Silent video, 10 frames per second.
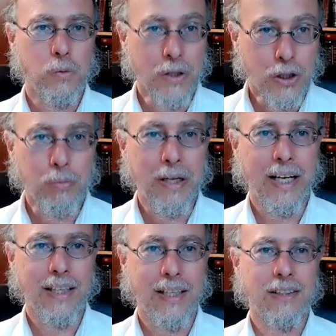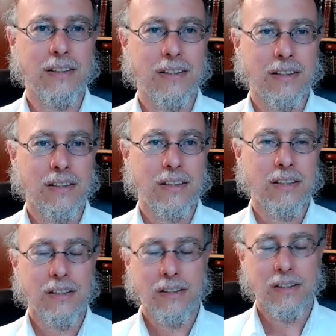Which past?
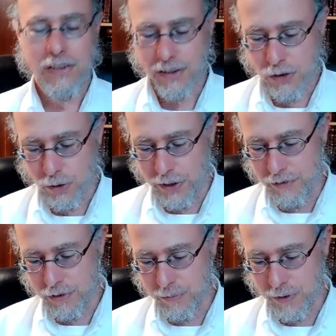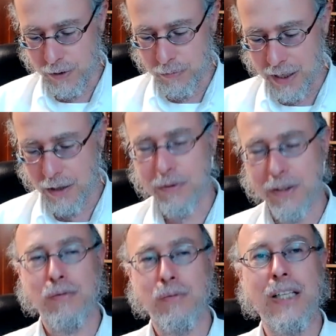There's a story from Reb
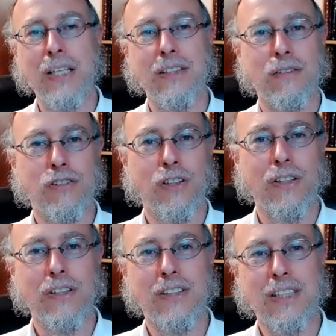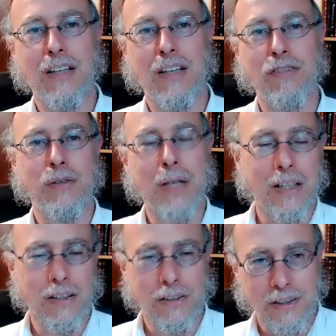Nachman of Breslov called the seven
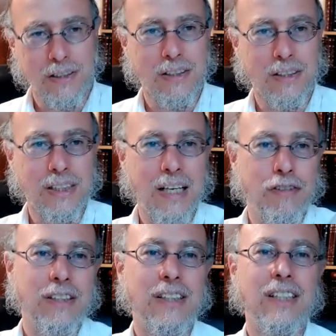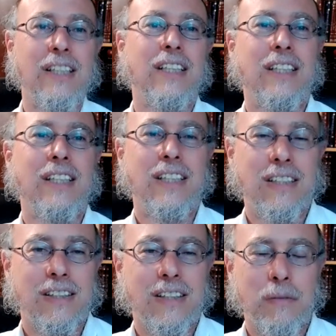betlers, the seven
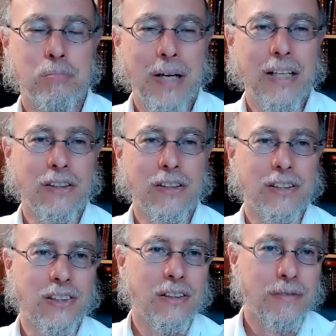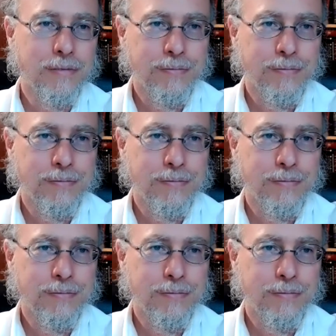beggars.